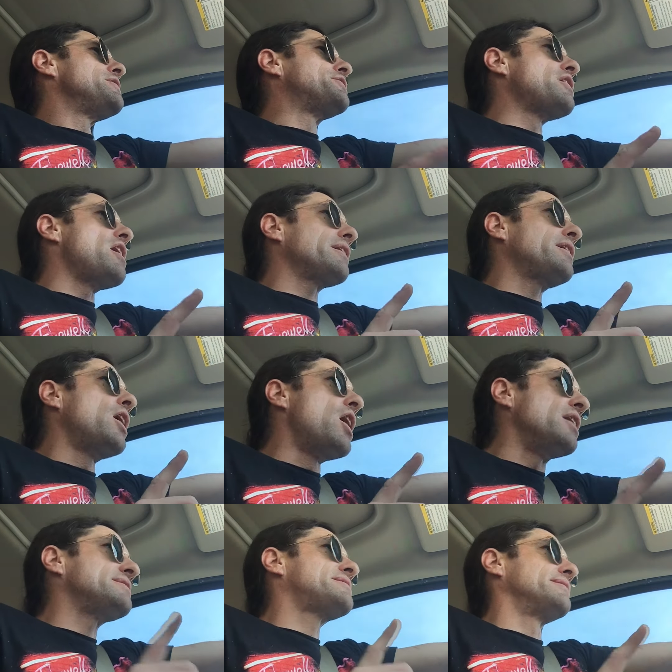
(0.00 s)
You talk
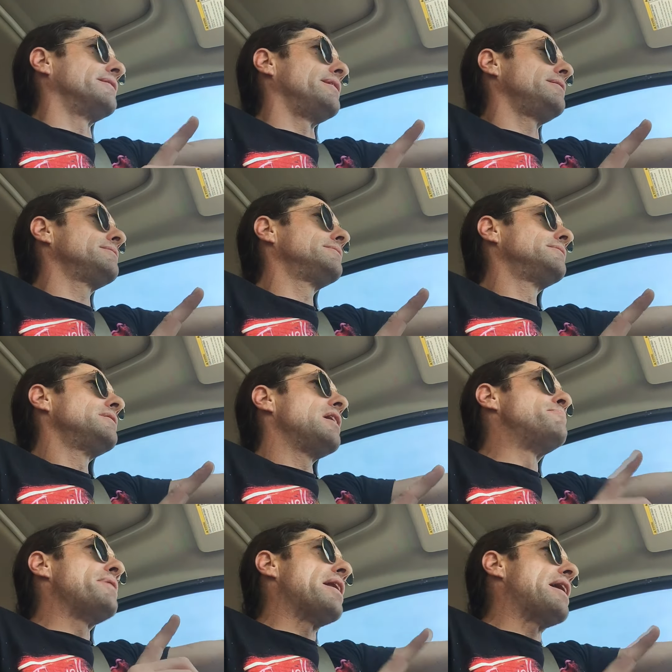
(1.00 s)
constantly
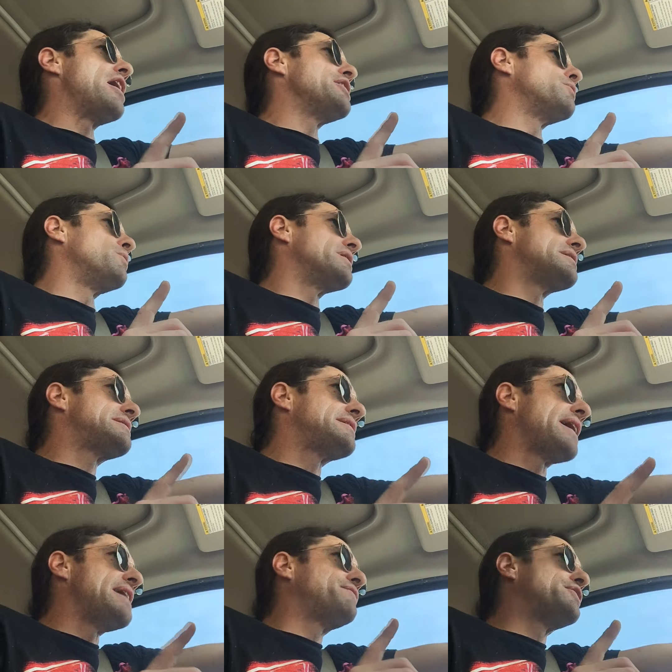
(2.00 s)
about how you want to
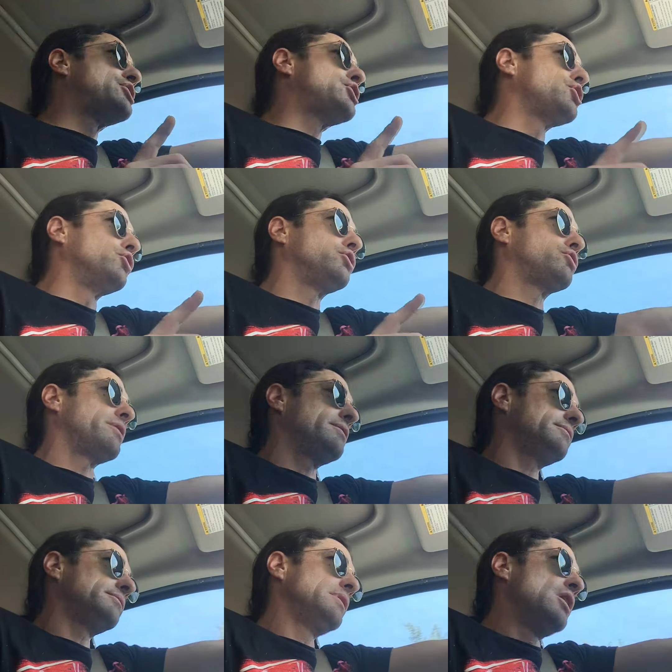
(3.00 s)
save the children.
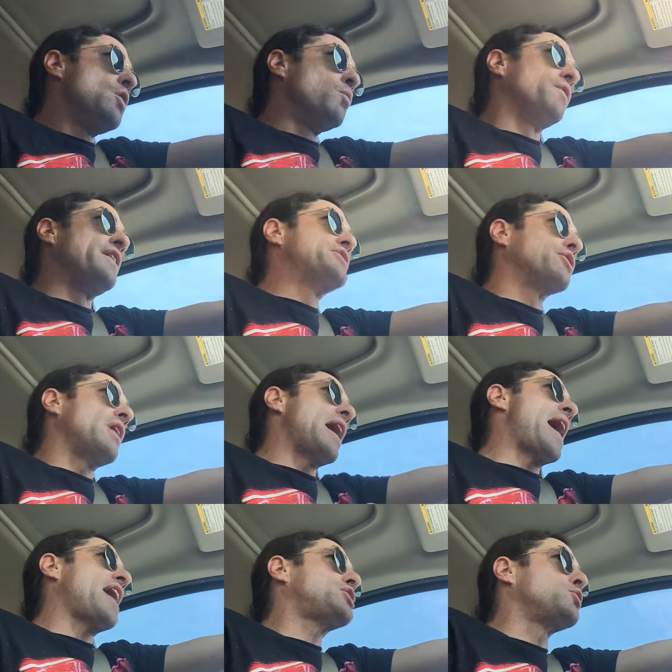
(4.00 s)
Well, these are
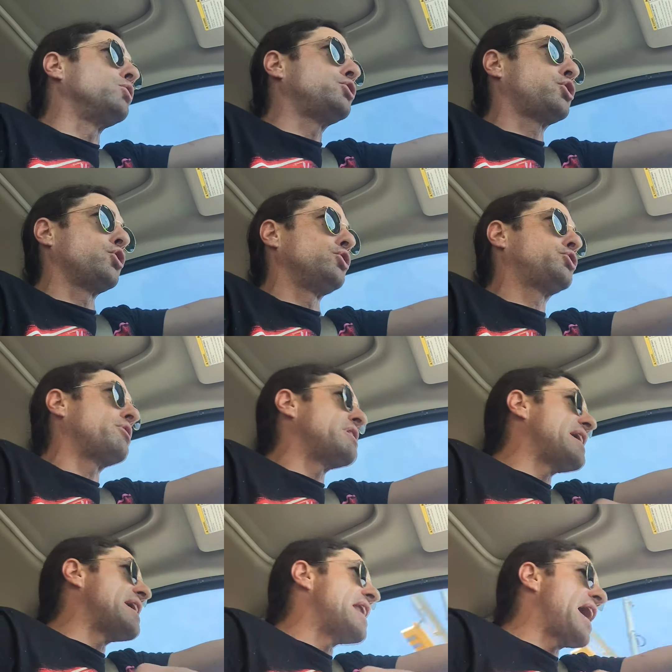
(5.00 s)
actual children
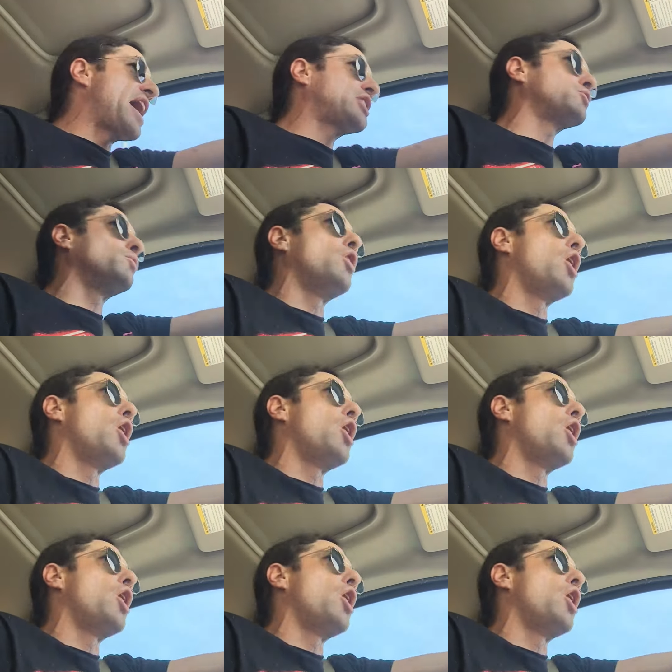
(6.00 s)
in actual